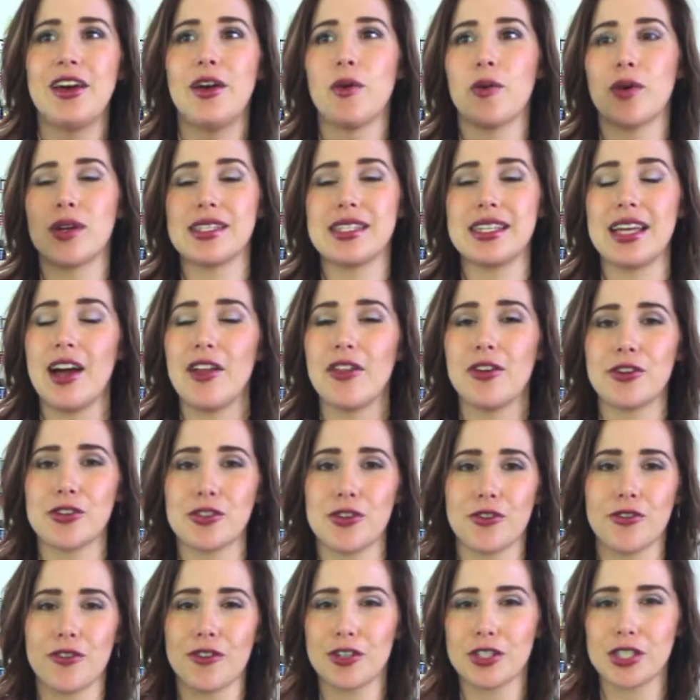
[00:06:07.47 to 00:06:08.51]
whereas the others
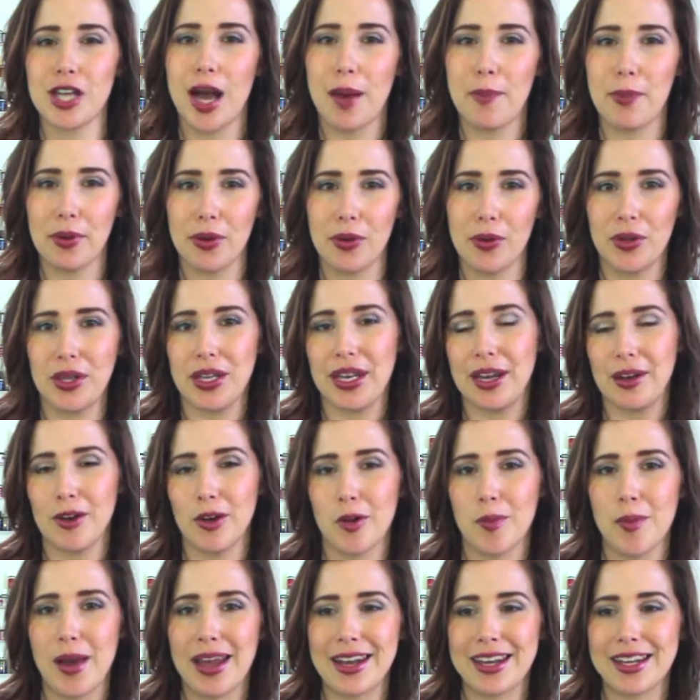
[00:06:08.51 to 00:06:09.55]
are for topical and
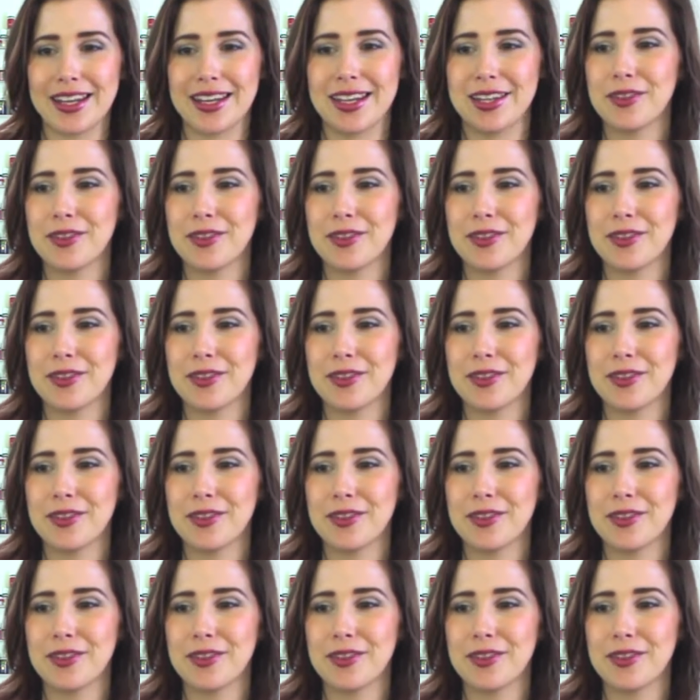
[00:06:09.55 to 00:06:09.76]
aromatic.